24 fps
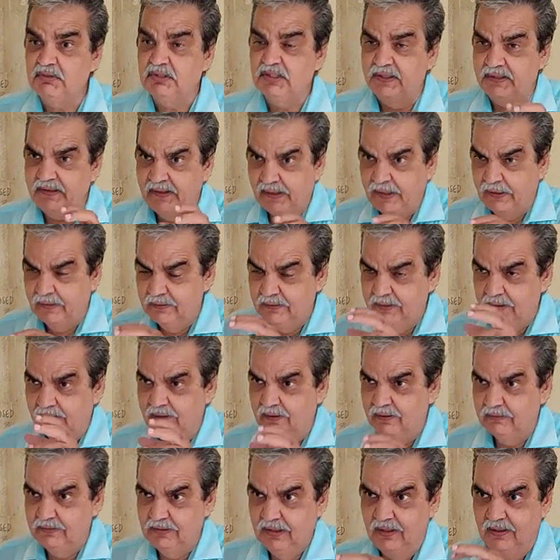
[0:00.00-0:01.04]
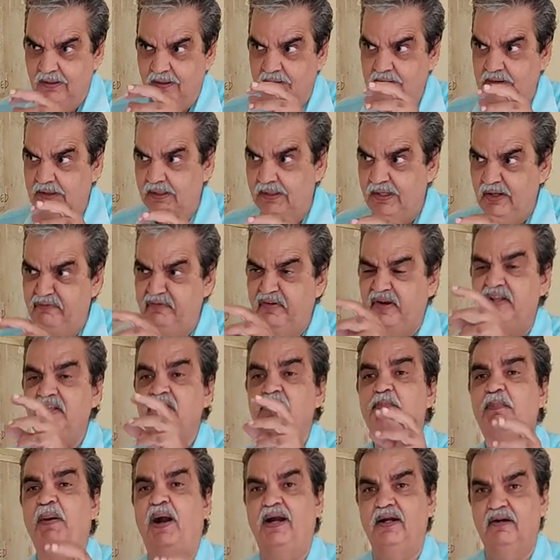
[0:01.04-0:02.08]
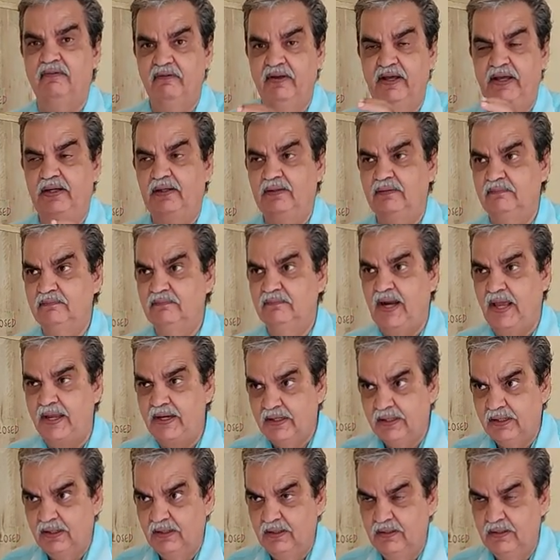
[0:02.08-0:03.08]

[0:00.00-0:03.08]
the difference part where, like